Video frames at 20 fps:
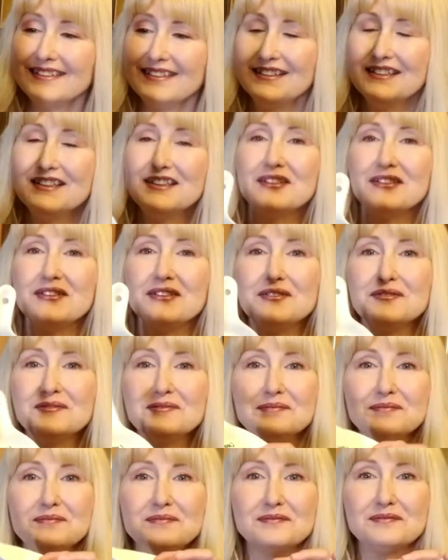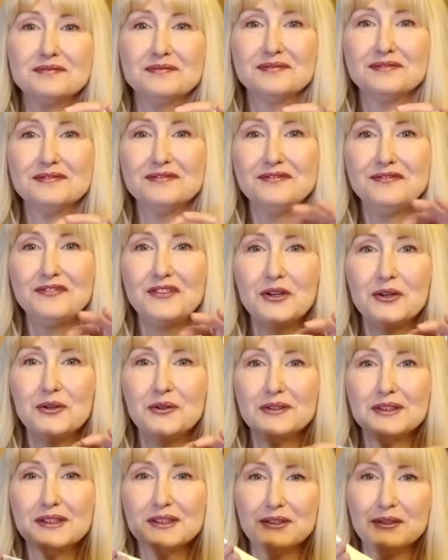little
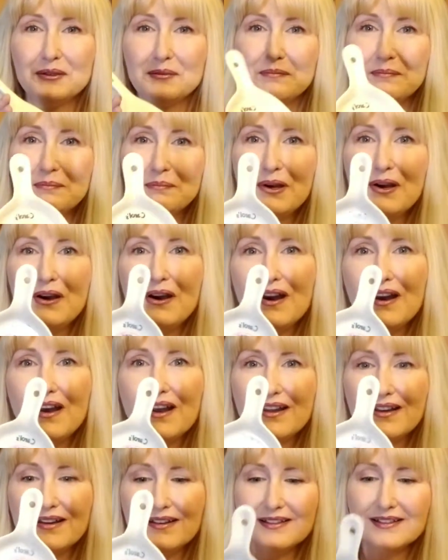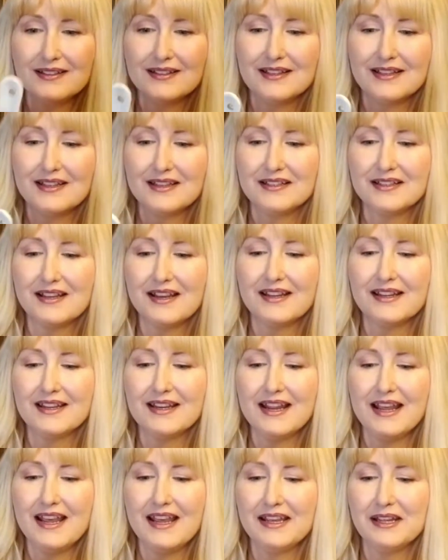faux little pot that I
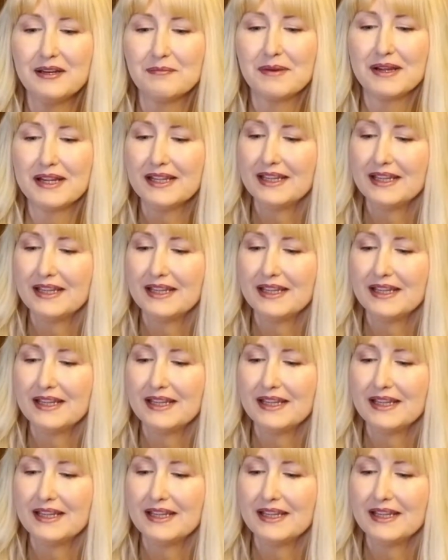can hang in my